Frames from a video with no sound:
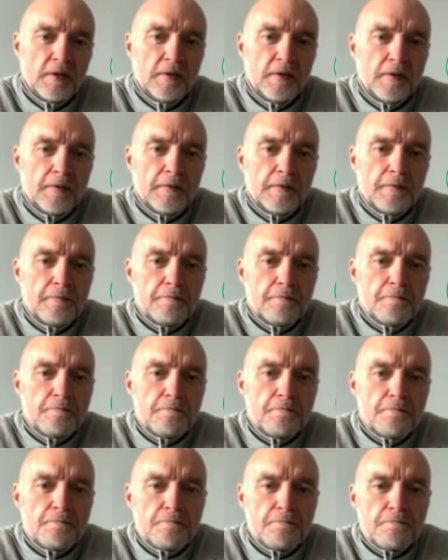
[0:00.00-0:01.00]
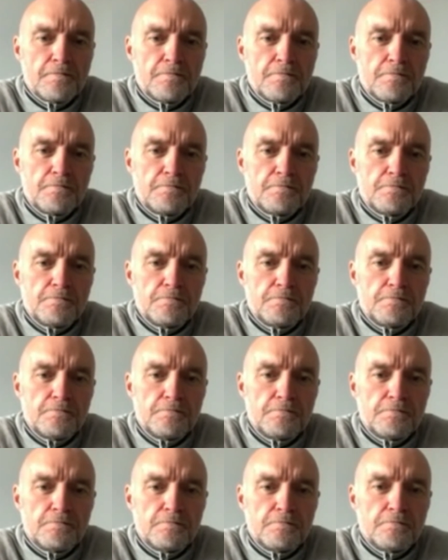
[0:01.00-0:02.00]

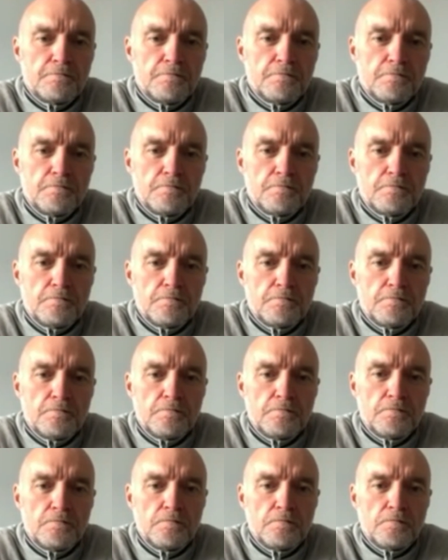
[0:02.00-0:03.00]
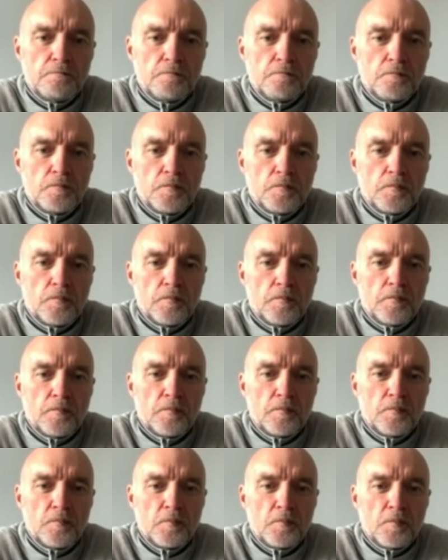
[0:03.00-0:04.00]

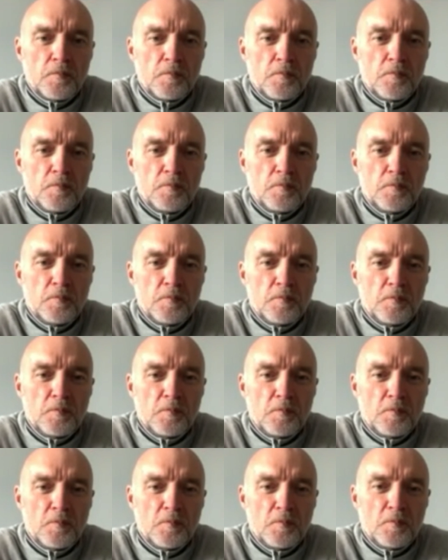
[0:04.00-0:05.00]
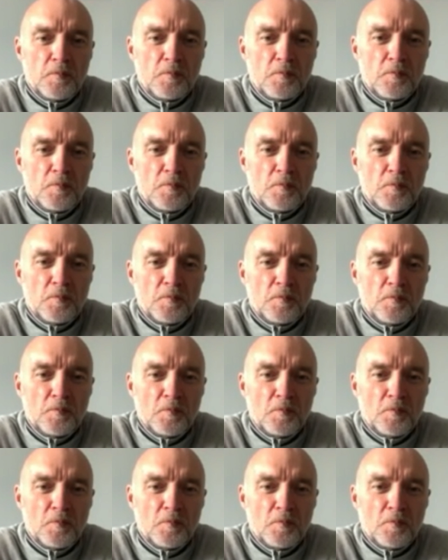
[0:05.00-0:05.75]
No words are spoken by the person on screen.